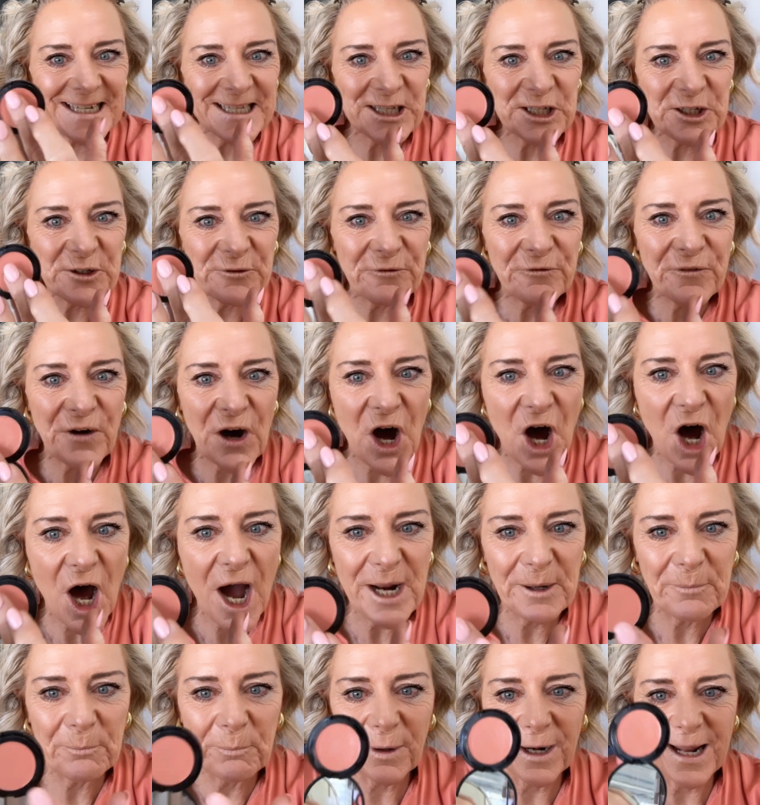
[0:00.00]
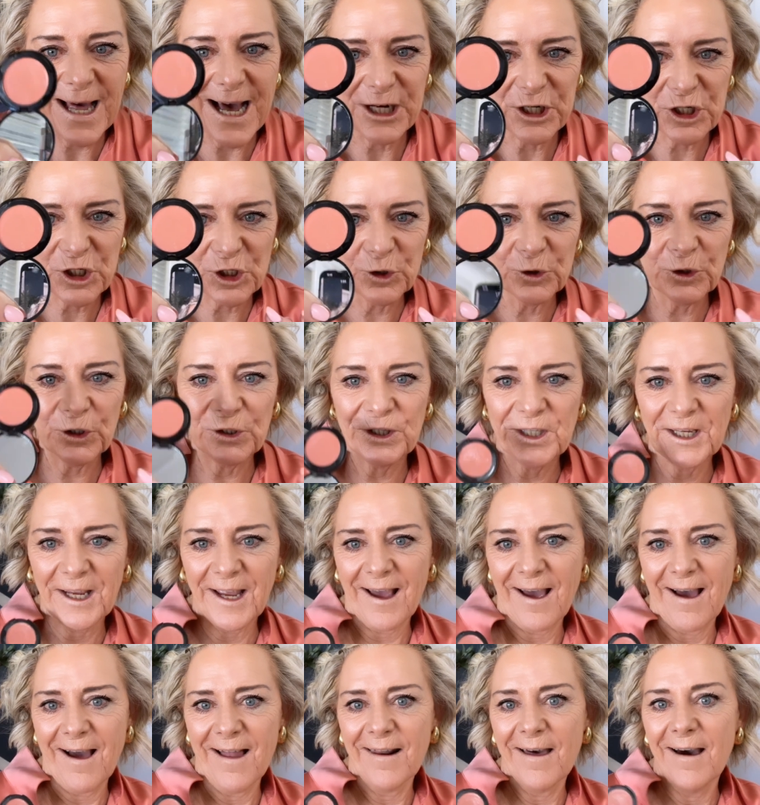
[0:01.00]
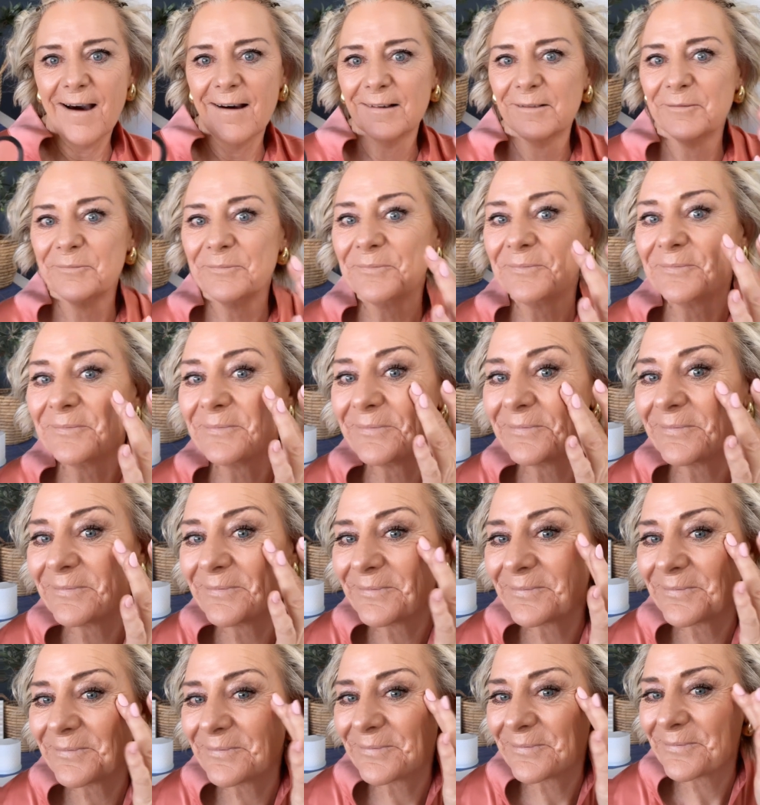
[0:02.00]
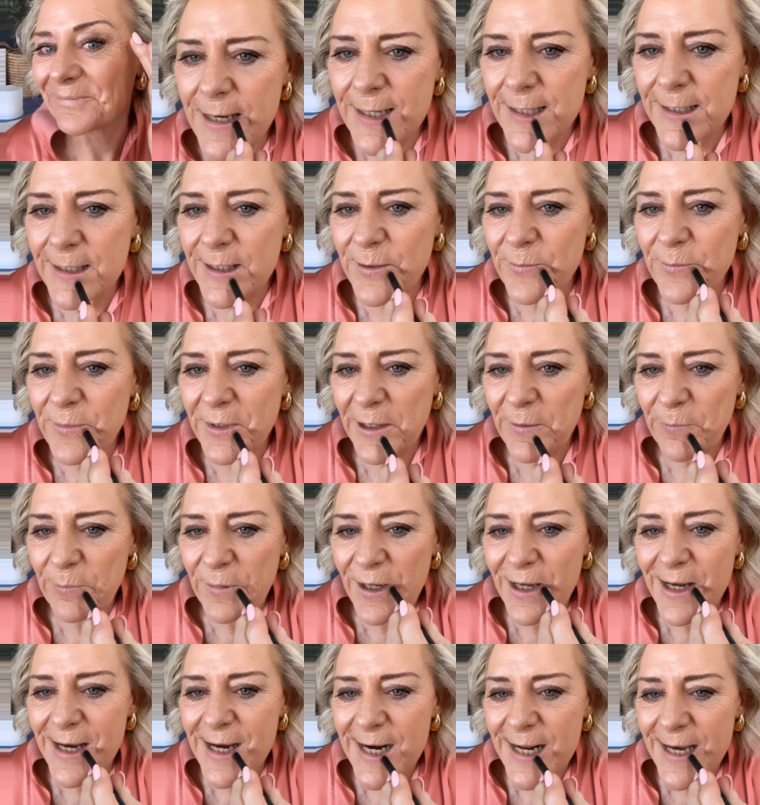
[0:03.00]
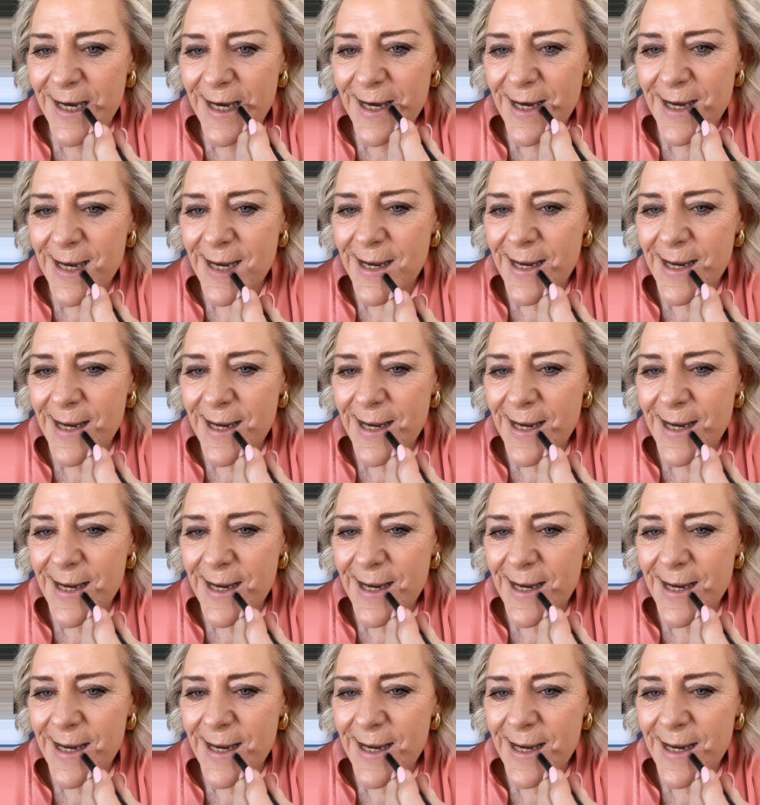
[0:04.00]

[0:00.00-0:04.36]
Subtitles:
It's Divine Blush, look at the colour. Some lip liner,